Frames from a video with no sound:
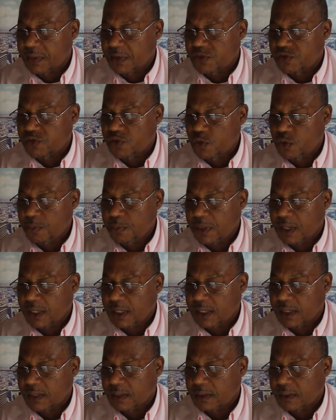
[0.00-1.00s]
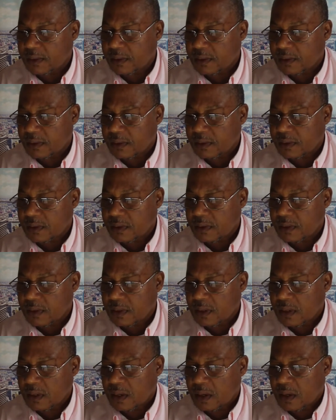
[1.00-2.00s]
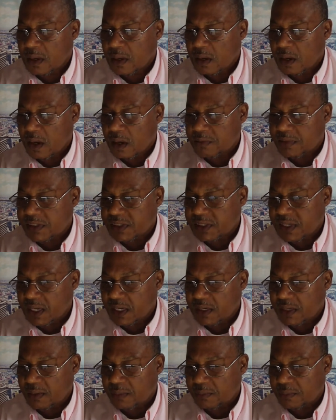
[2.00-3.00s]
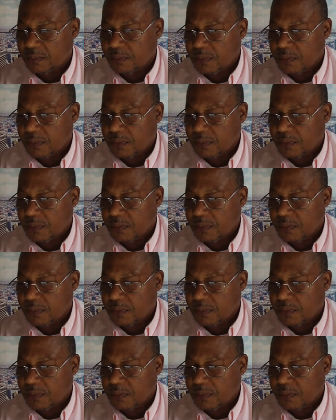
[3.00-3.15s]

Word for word: the true meaning of His kingdom.